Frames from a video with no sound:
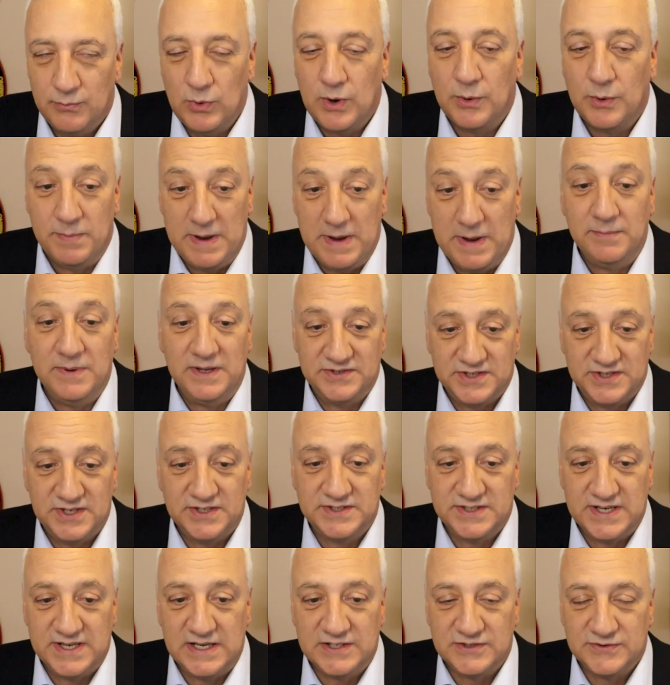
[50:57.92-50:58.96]
What made me
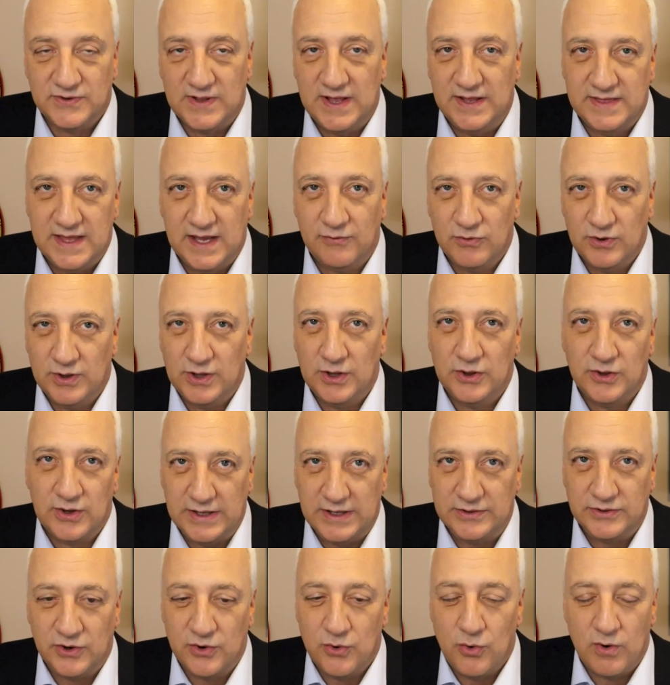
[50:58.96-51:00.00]
successful, I think, really
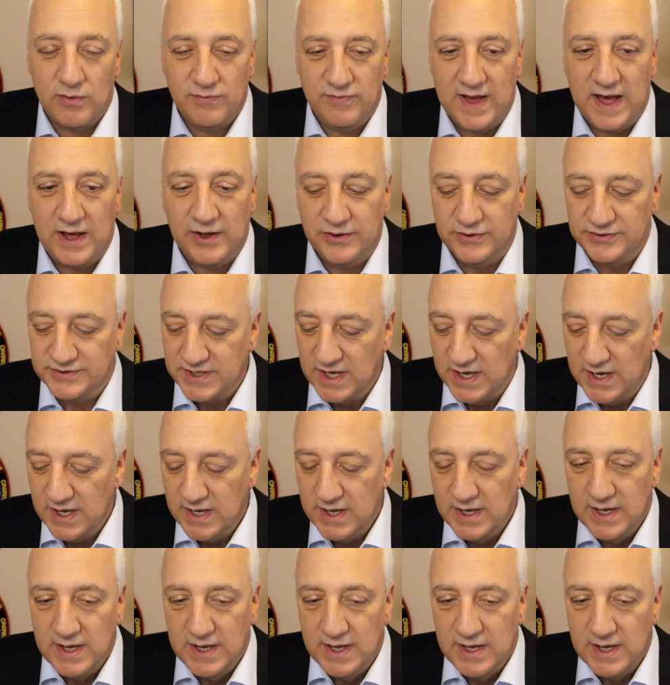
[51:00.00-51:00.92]
look at the core values.